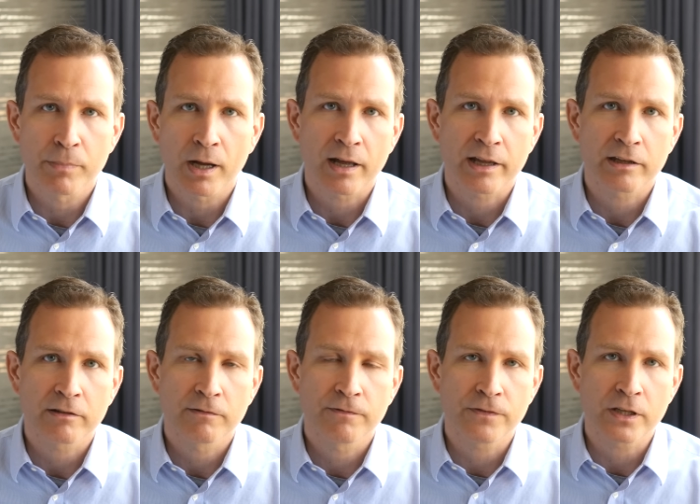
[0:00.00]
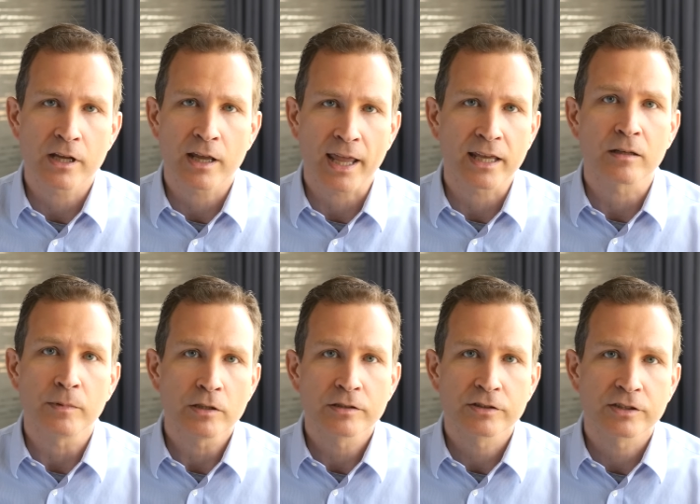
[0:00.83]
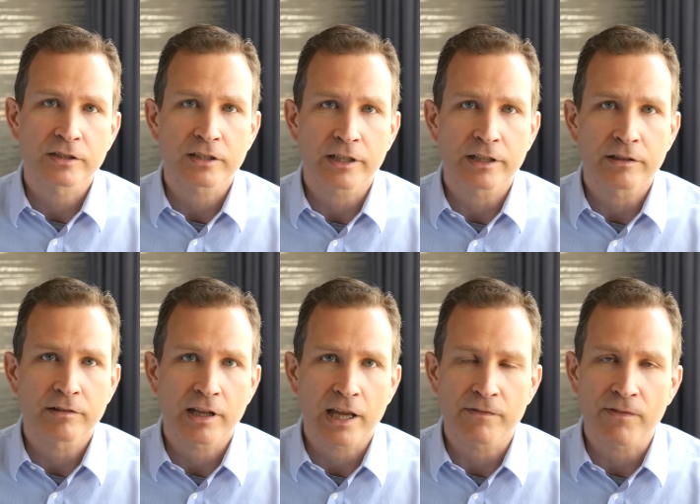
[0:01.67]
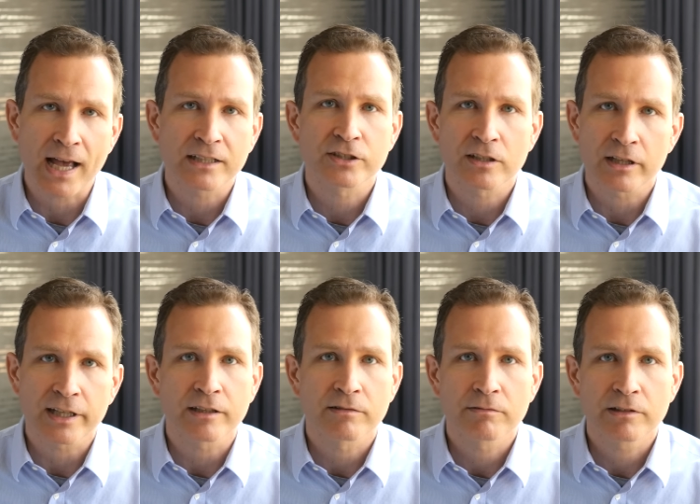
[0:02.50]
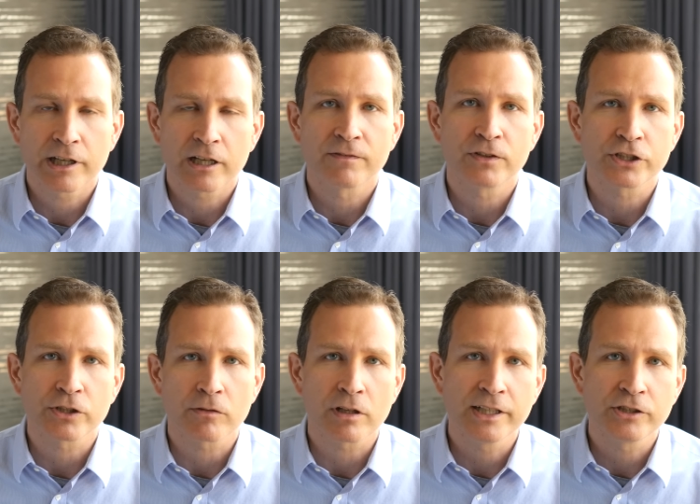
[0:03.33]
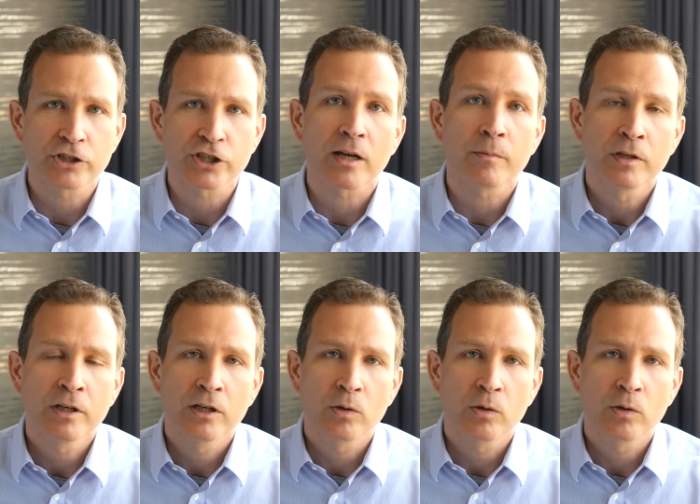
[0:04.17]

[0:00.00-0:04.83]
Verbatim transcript: by feeding animals in a vastly inefficient relationship